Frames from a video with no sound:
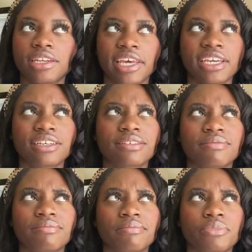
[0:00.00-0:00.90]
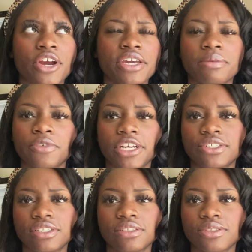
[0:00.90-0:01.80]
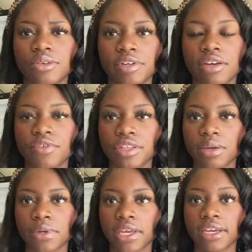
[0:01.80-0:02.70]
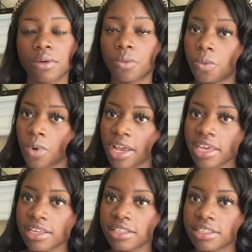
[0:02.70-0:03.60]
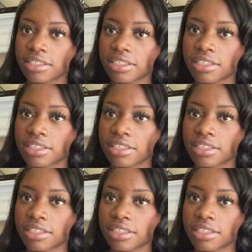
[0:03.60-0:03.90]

like Pride and Prejudice or whatever. And they were like, what?